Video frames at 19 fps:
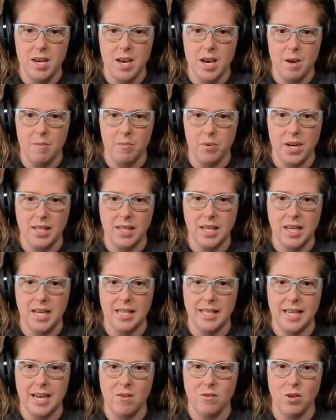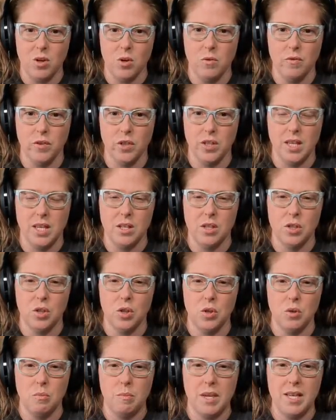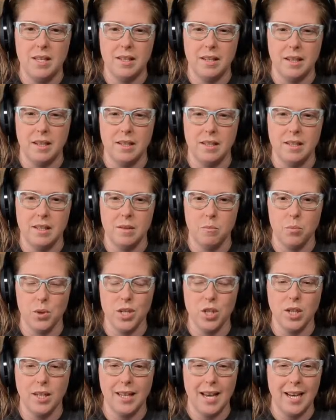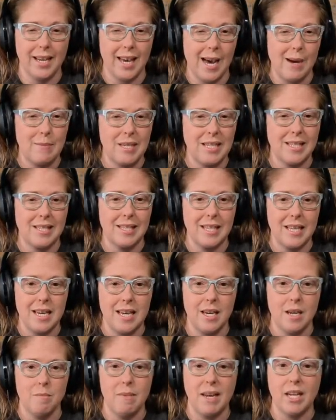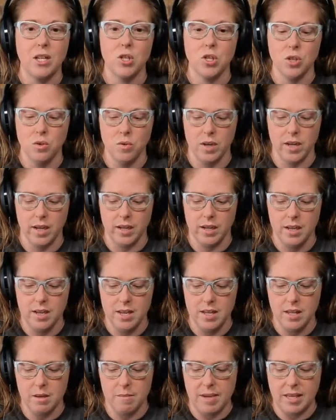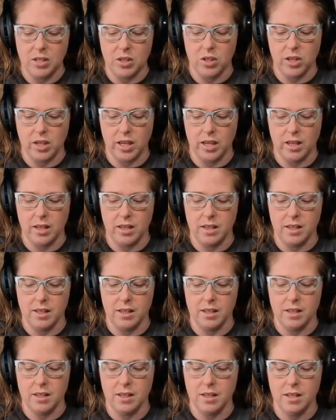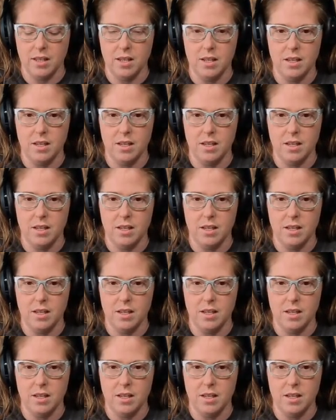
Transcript: and pressing it down over these two pieces, bridging that gap to see and make sure that my circuit is